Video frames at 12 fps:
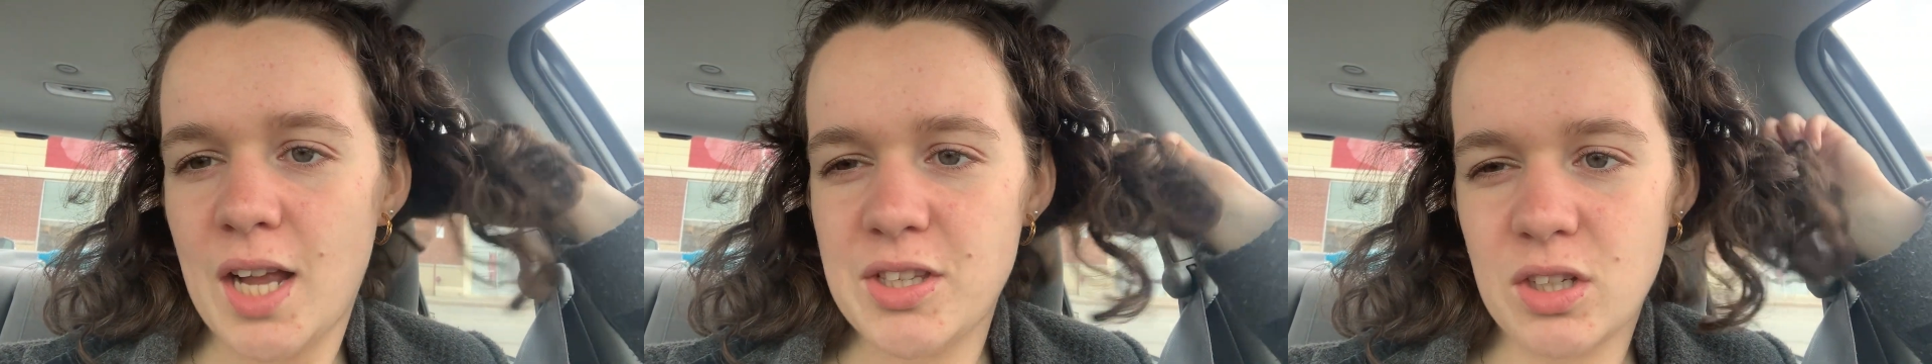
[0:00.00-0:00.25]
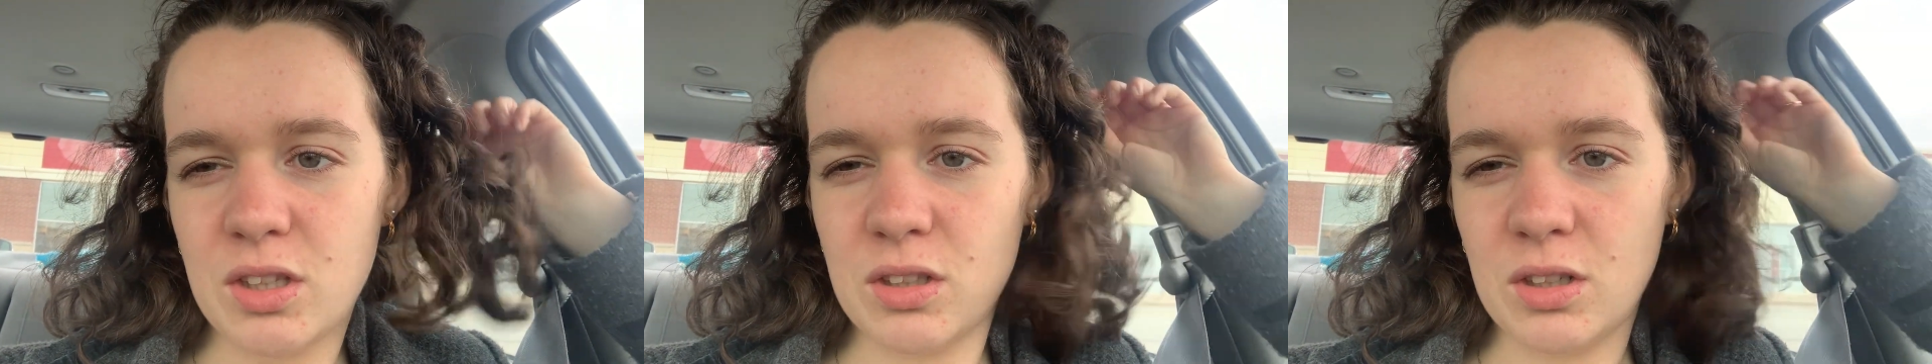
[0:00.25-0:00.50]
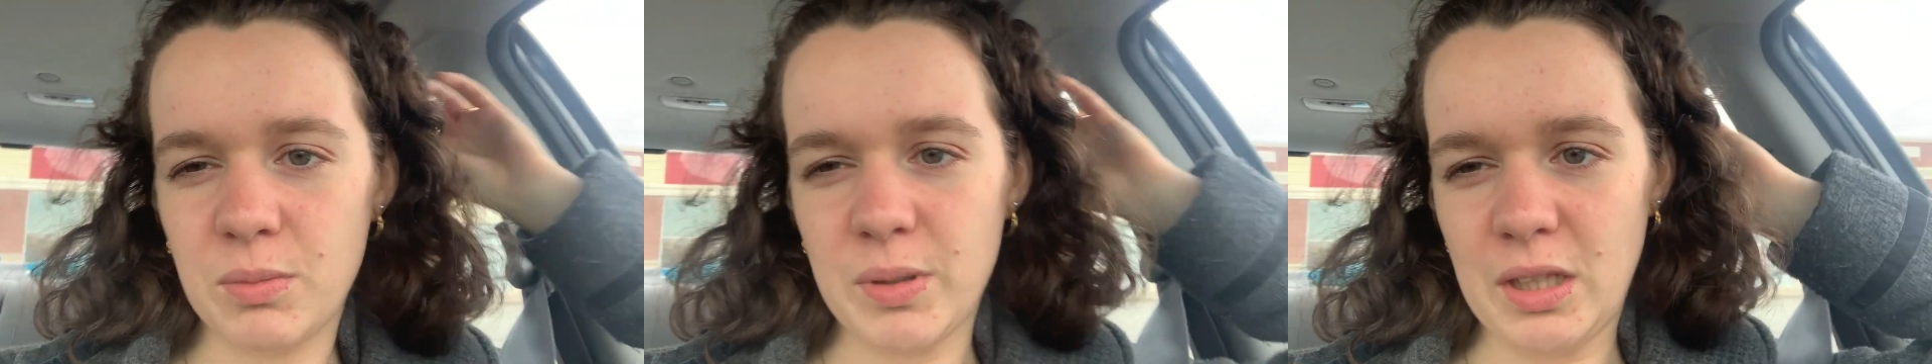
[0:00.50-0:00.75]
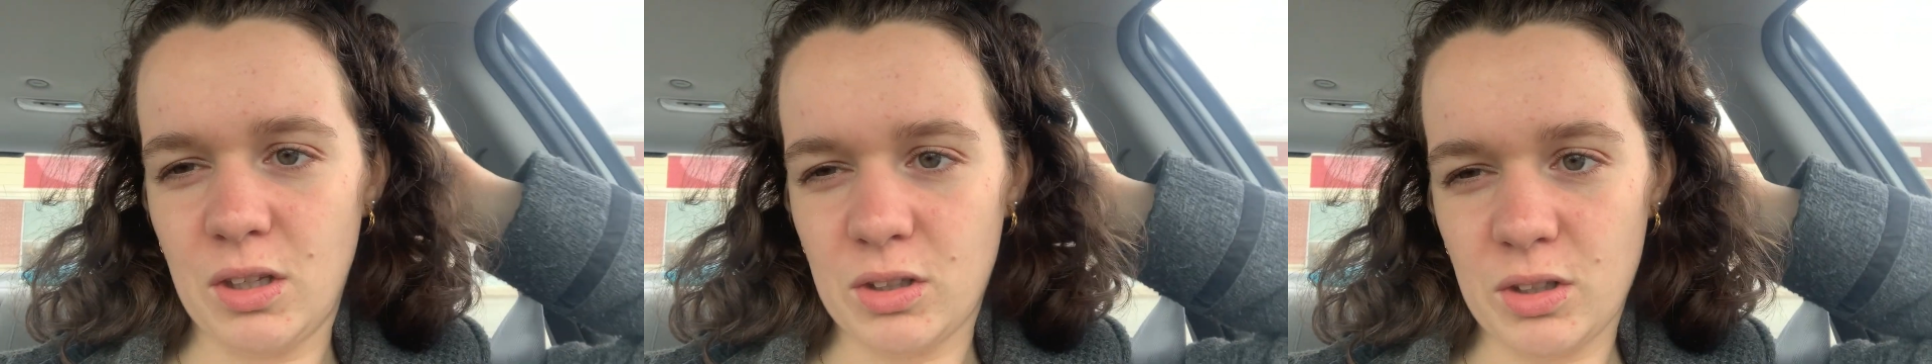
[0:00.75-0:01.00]
took a little bit
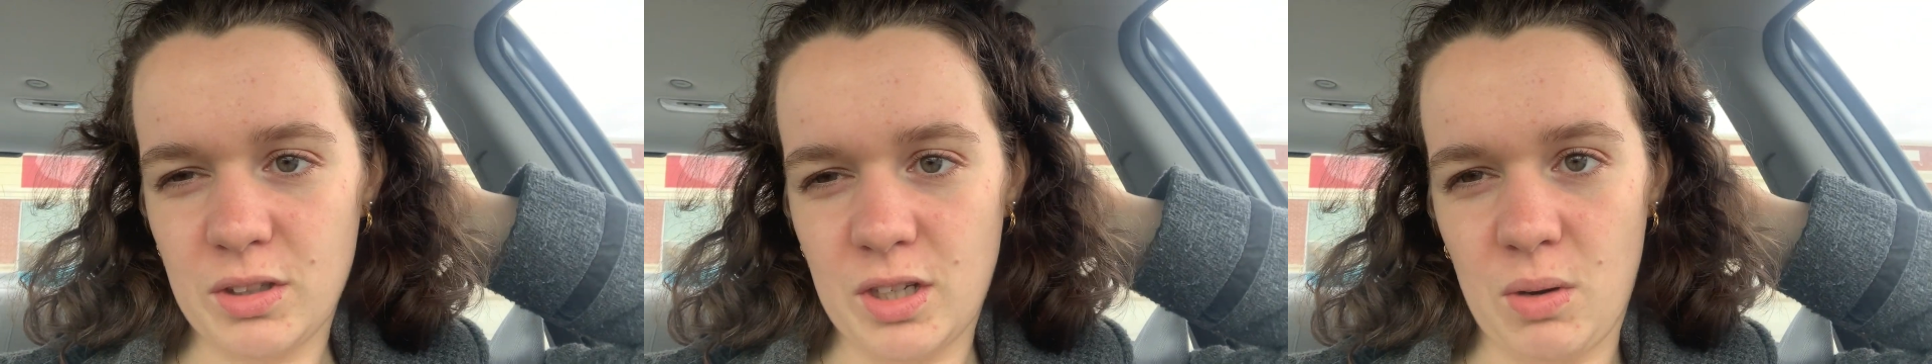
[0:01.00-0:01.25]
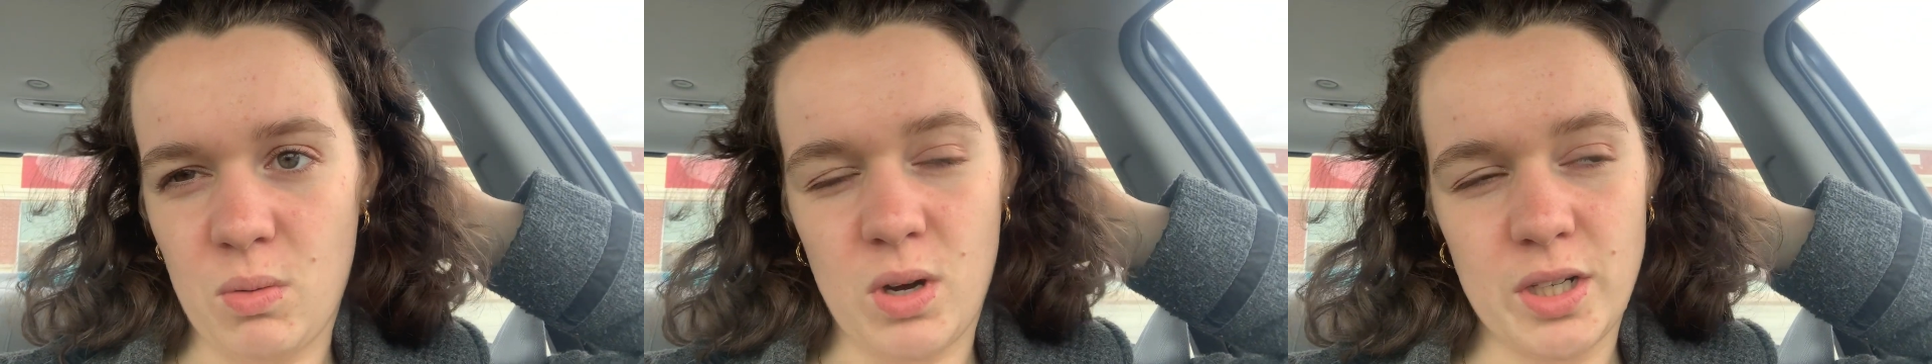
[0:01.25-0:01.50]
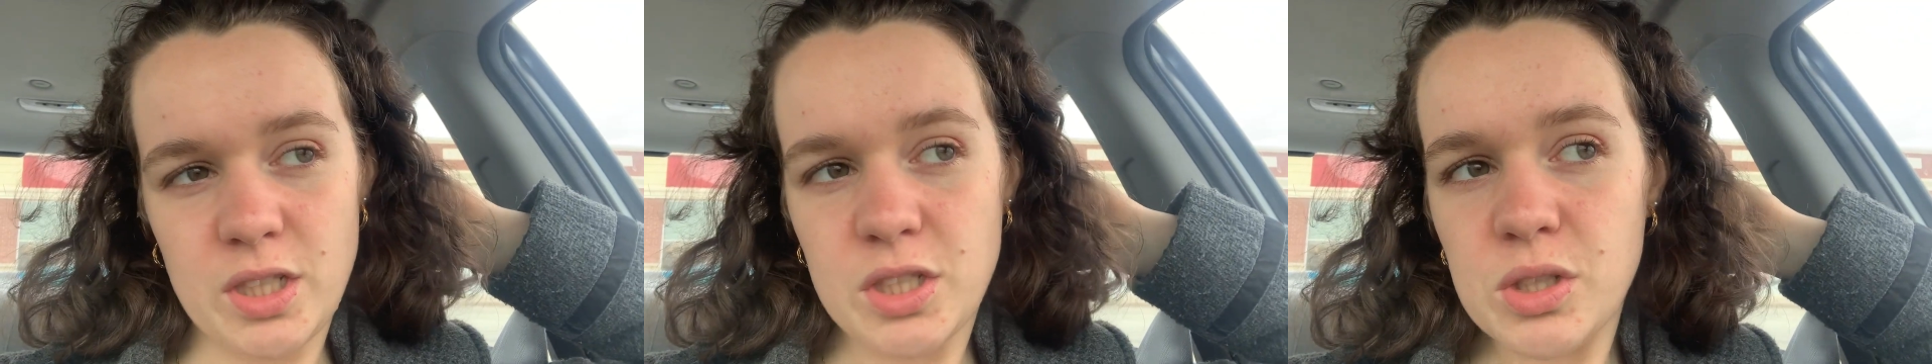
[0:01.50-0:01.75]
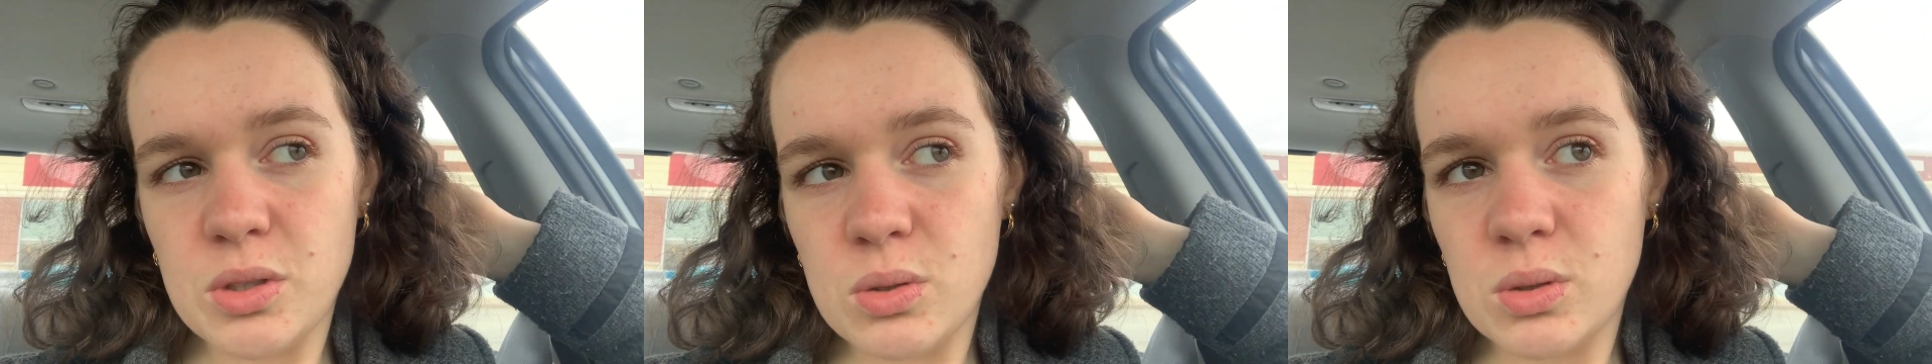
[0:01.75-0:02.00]
longer than I wanted
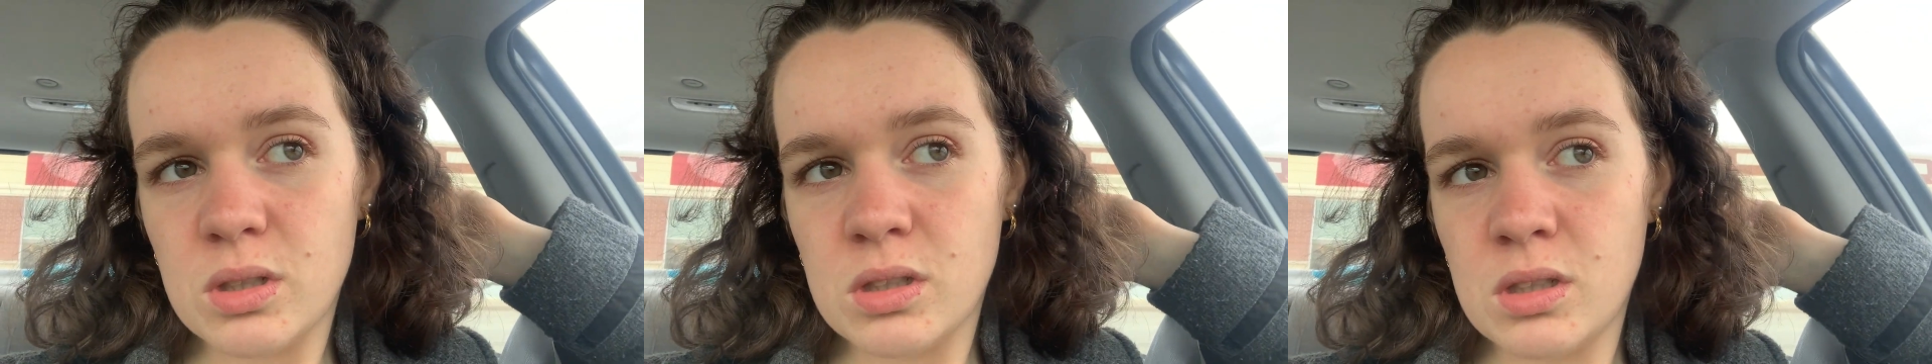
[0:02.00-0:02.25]
to,